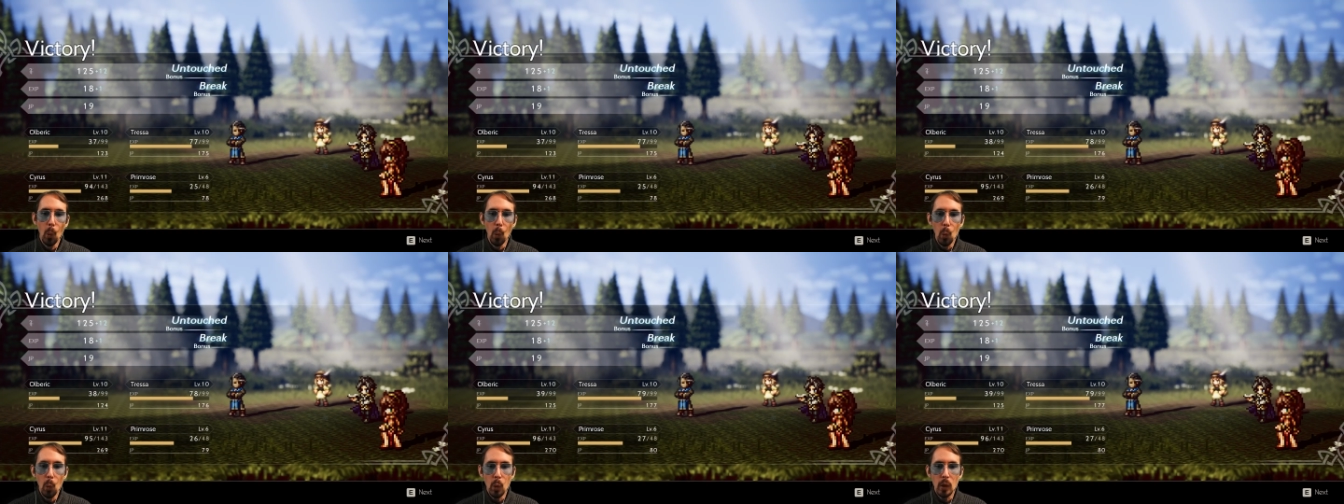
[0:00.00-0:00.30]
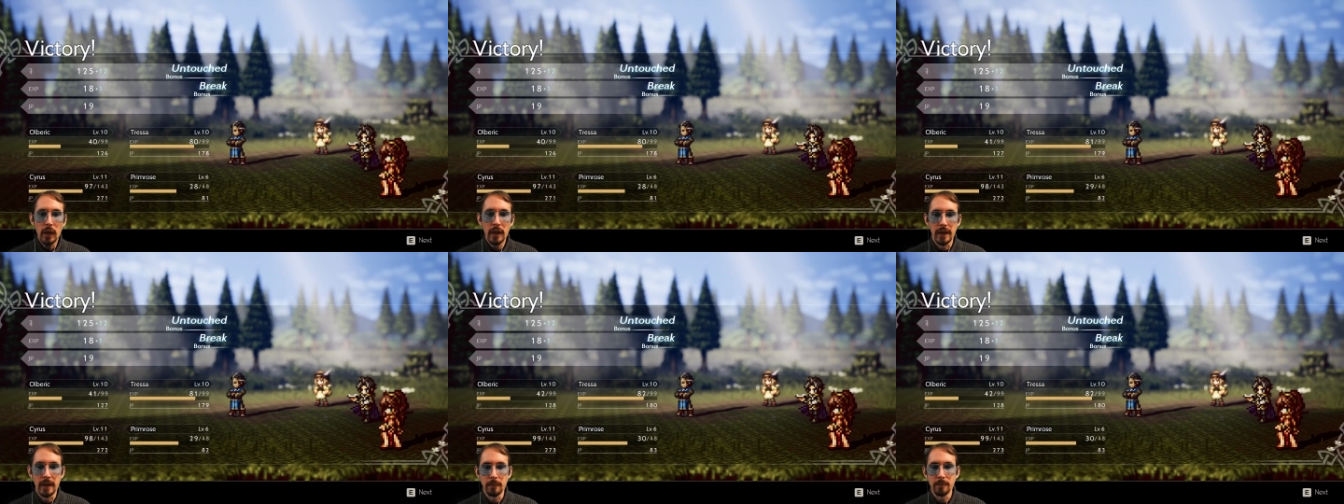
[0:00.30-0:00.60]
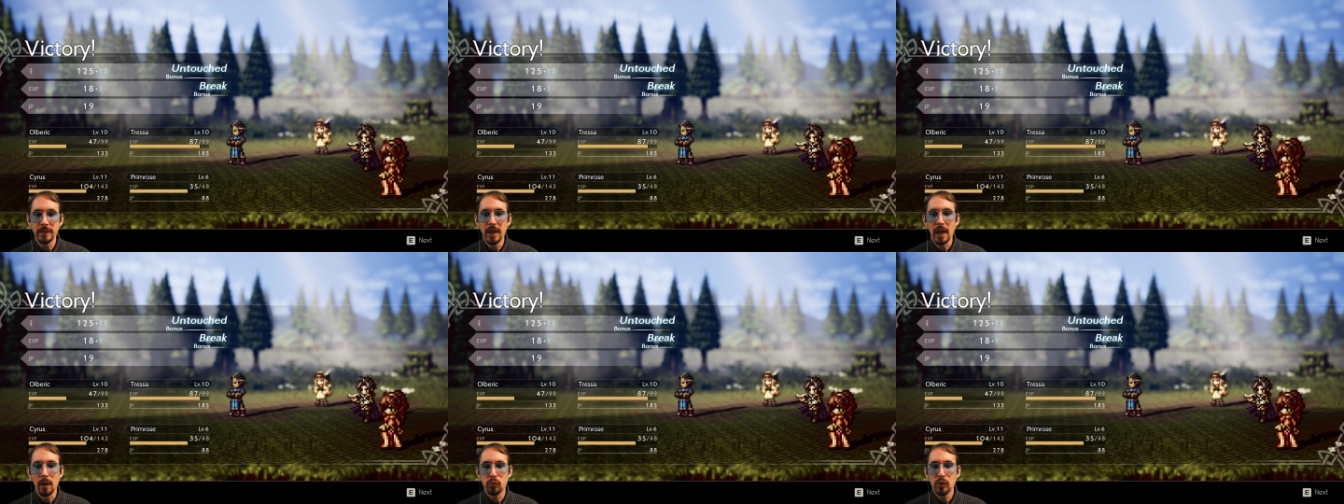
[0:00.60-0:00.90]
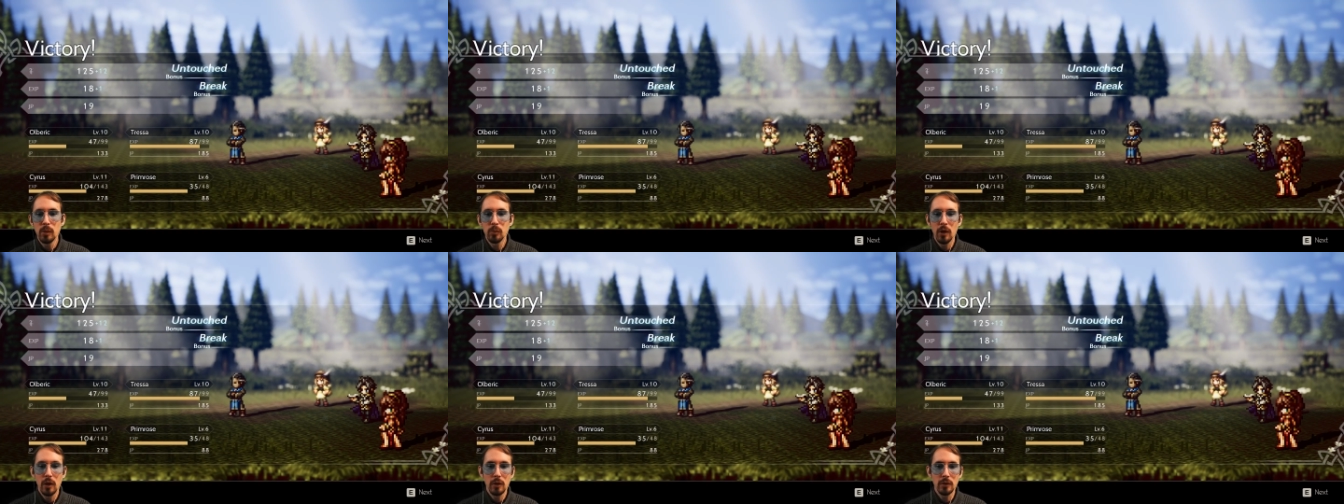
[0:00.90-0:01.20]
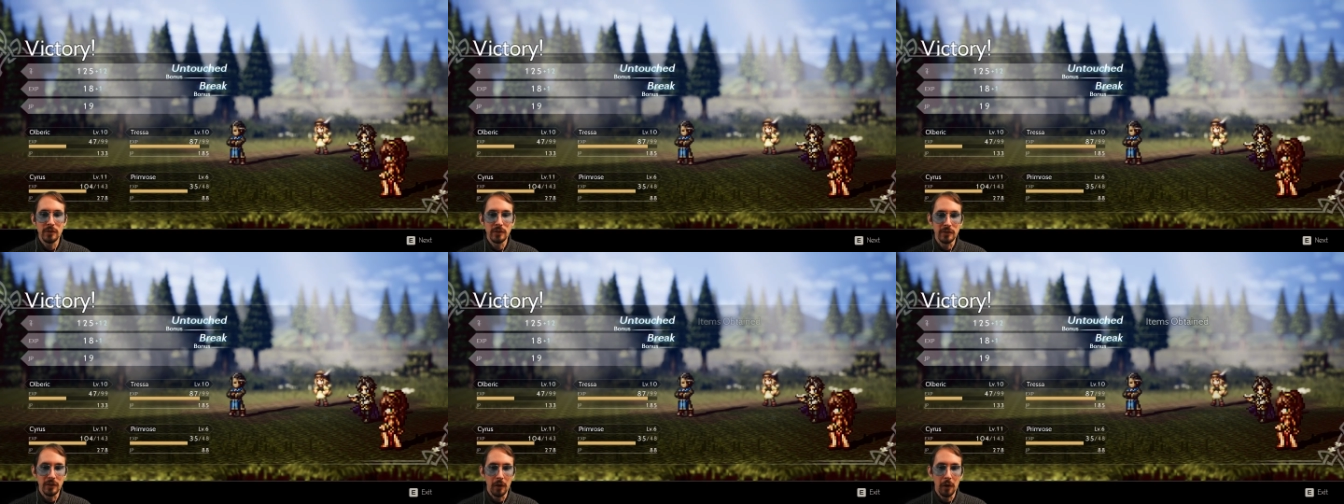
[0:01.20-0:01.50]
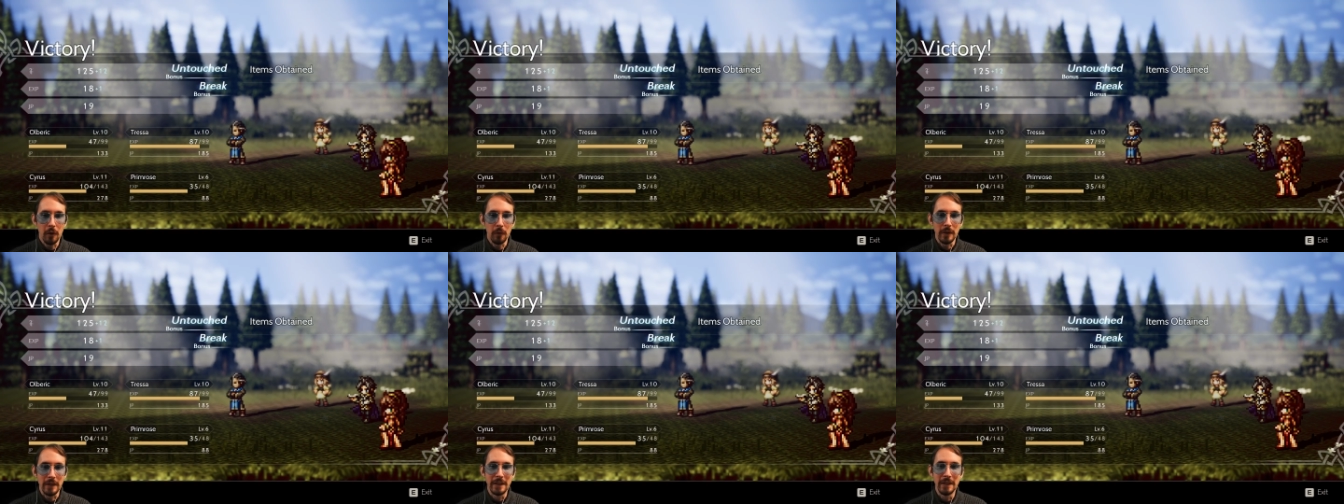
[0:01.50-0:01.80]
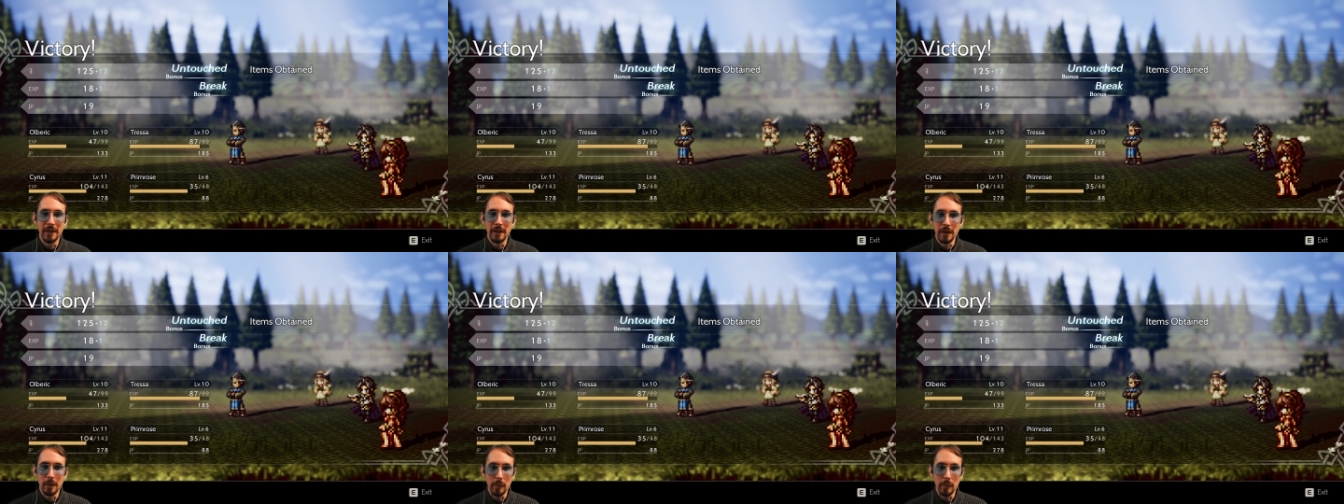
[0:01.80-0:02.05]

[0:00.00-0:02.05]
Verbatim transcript: Okay. Yeah, Primrose is already